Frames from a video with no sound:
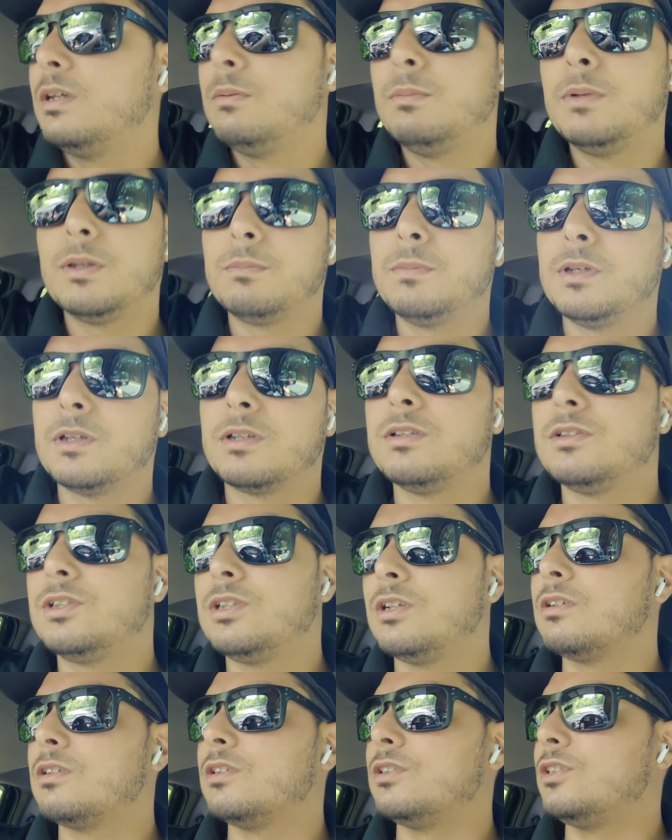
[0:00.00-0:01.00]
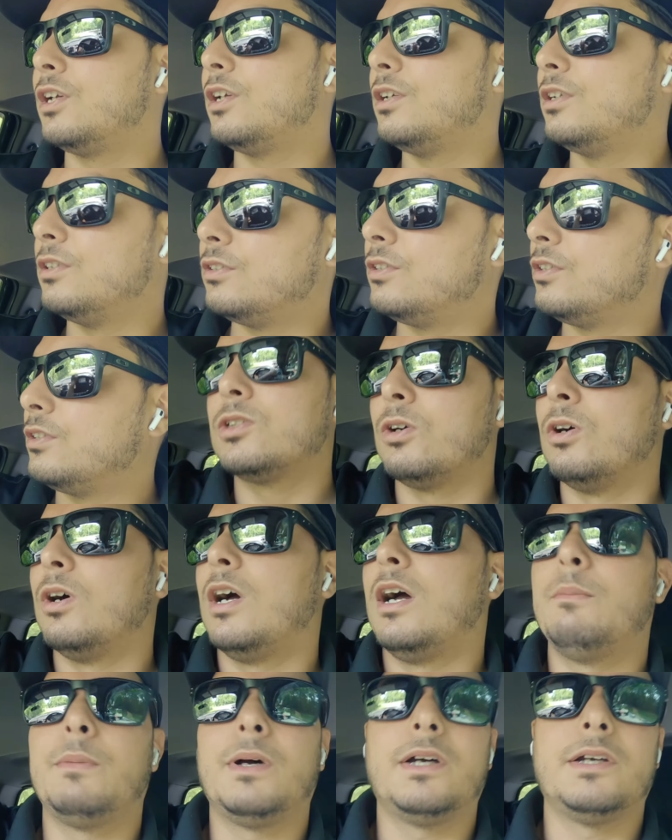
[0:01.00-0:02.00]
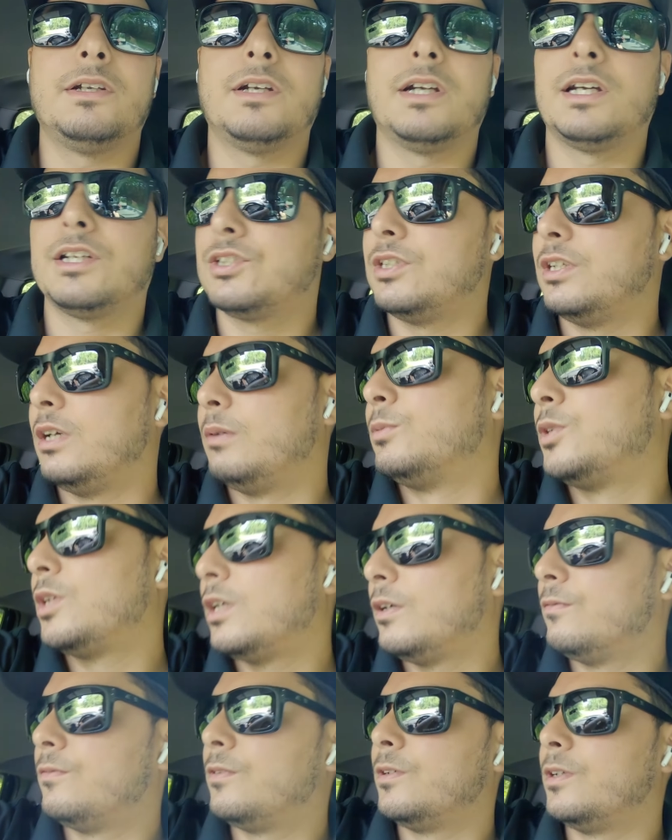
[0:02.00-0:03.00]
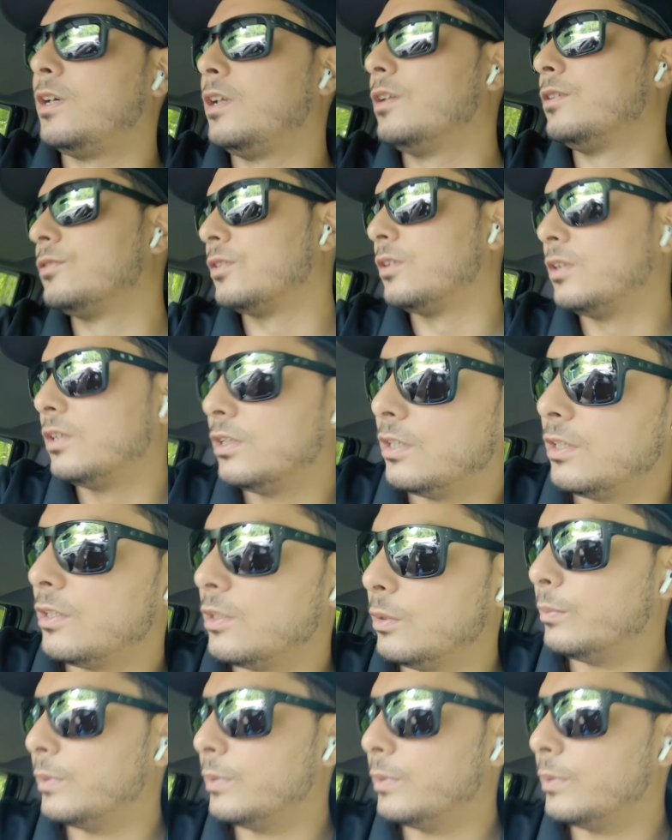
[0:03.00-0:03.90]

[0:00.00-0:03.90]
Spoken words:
They make me a good chunk of change. So I'm out here, actually, I'm driving for dollars a little